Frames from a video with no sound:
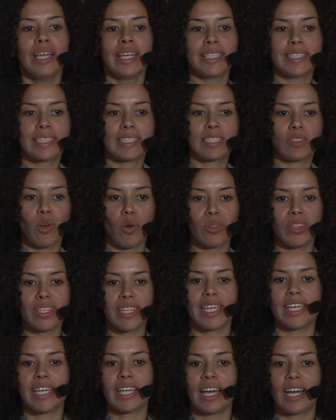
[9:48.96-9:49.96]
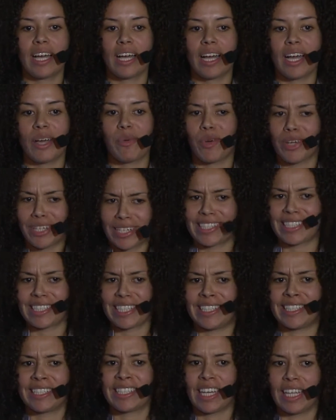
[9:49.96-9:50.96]
it's only, I want to
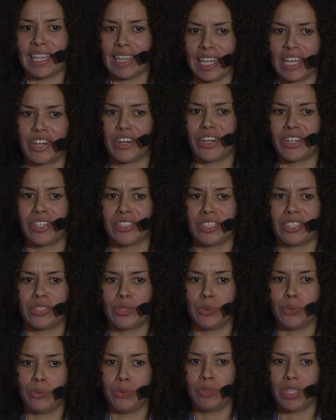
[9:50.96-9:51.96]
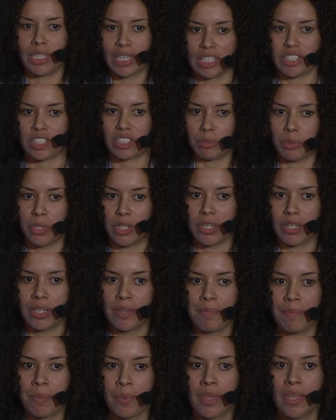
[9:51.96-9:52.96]
send a letter to the customer.
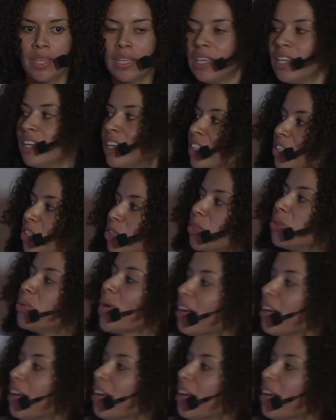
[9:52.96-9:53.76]
So you